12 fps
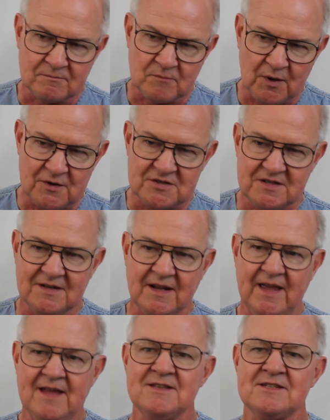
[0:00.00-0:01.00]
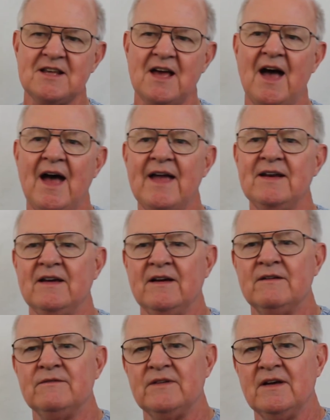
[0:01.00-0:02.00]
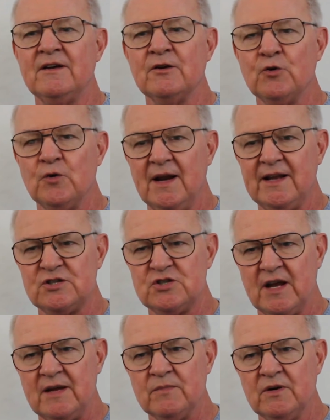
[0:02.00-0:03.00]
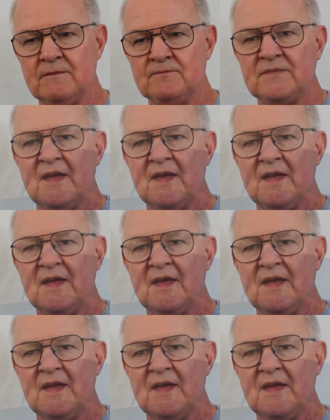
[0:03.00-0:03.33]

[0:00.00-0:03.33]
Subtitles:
person inside of an acrylic chamber